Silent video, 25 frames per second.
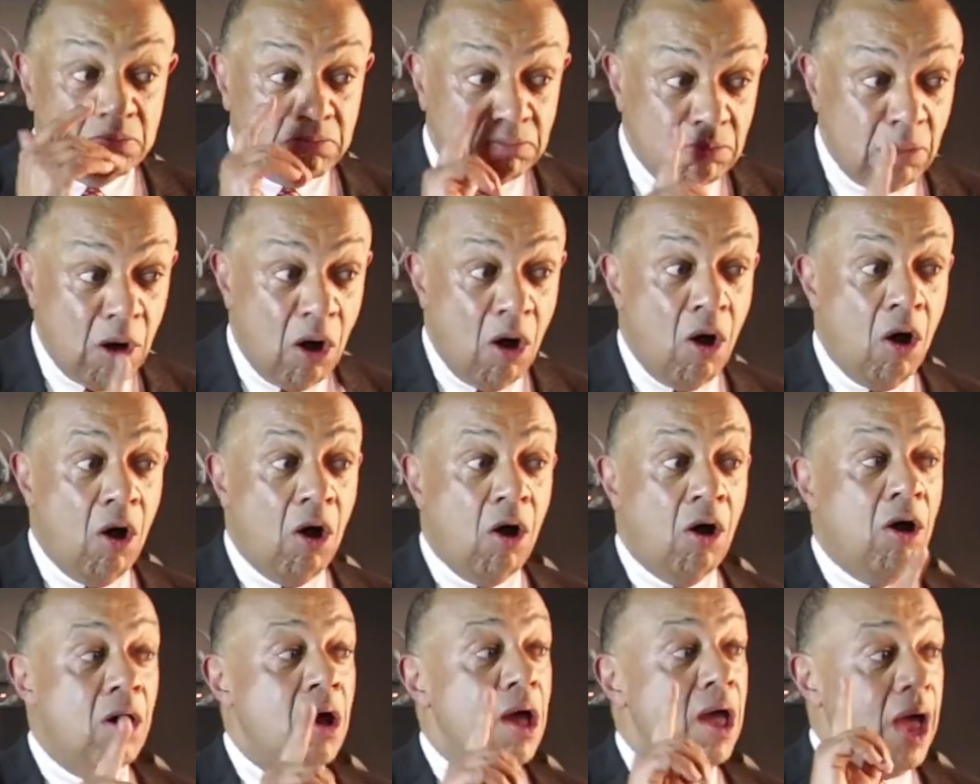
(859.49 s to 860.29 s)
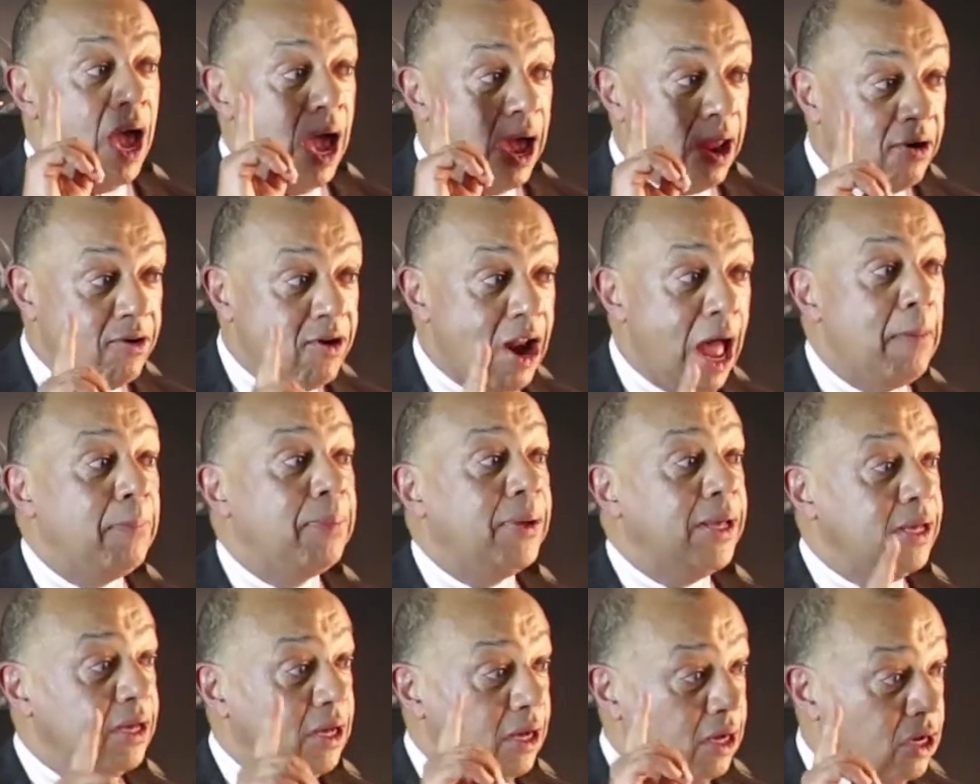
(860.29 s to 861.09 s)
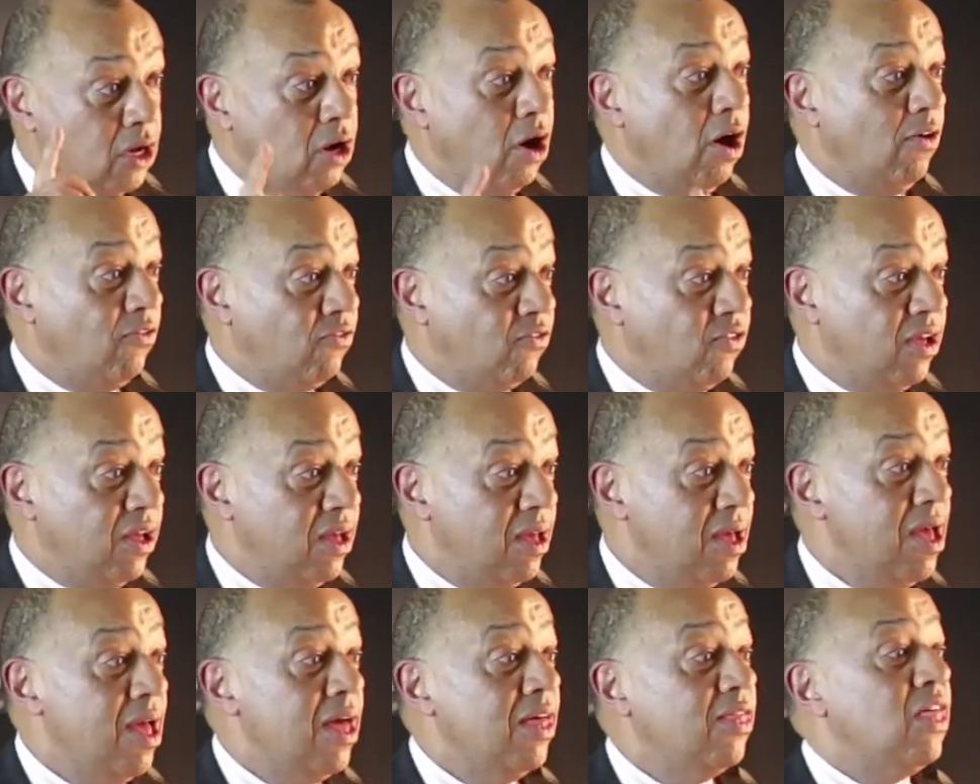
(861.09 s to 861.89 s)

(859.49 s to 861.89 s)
more Arabica coffee